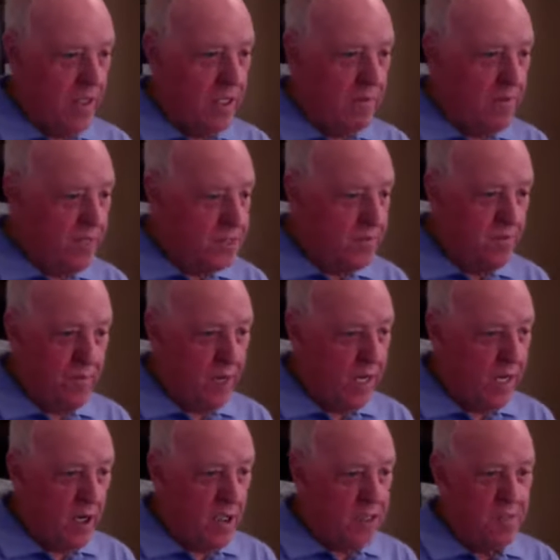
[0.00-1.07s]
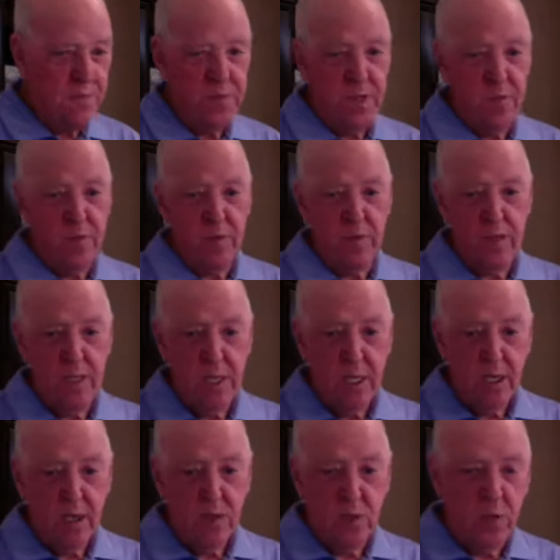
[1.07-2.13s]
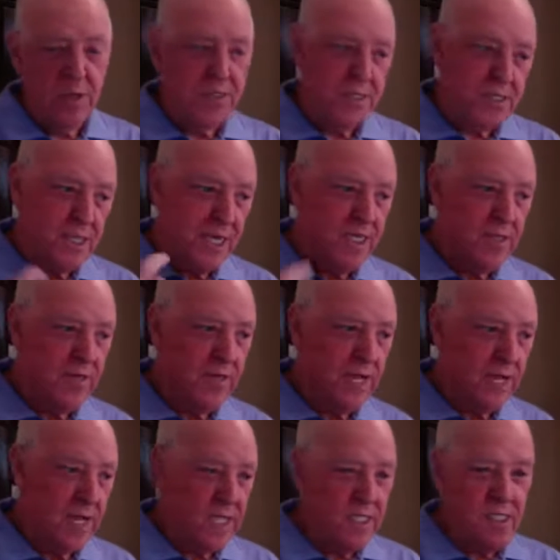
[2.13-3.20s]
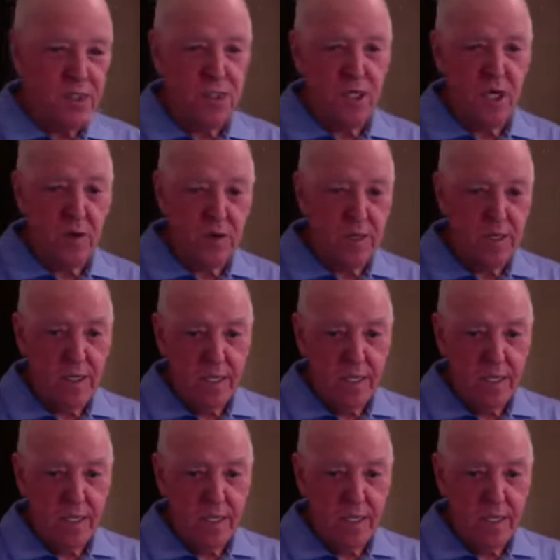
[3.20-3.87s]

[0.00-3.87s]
you must have met lots of people who want to tell you their latest joke